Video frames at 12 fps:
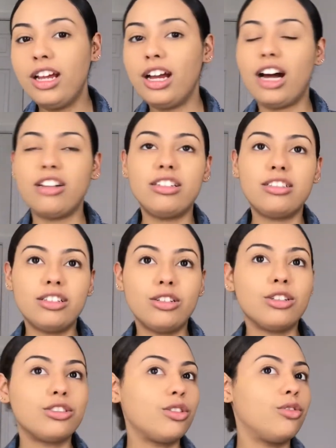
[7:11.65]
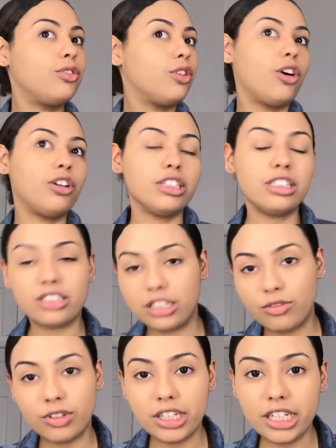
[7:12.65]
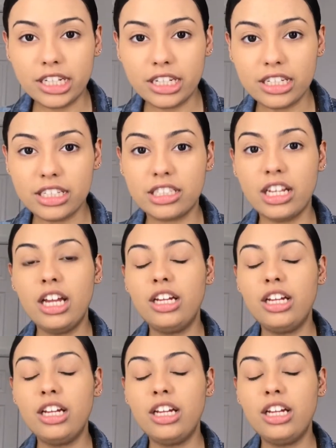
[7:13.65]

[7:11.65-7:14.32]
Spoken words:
How does it look so flawless? It really is